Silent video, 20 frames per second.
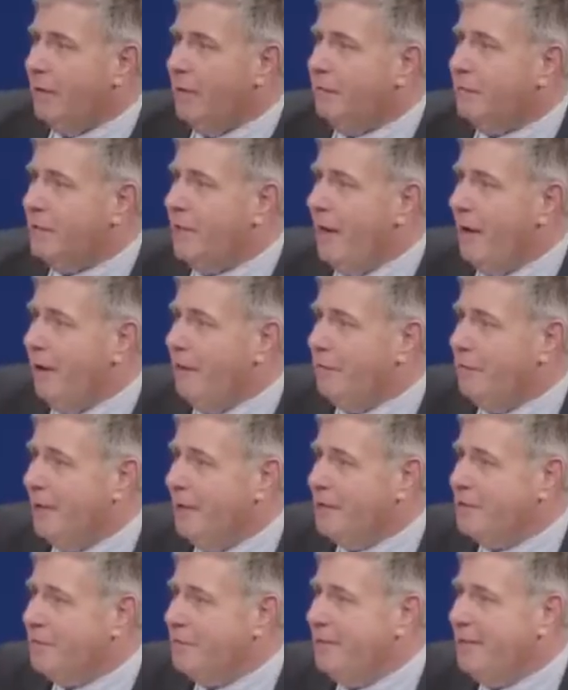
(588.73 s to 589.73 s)
of town
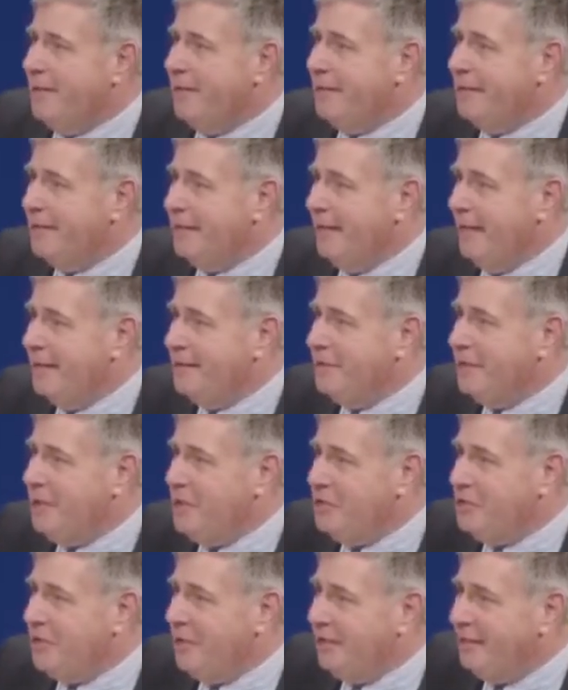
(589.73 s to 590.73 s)
last week
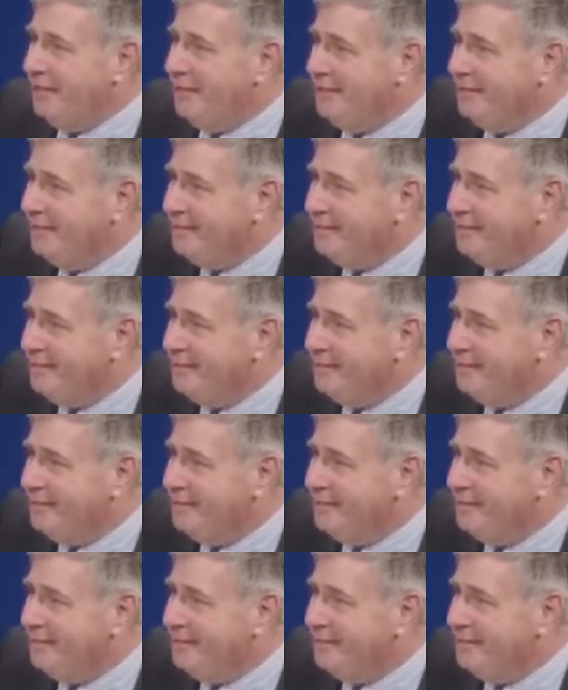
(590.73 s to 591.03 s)
teaching.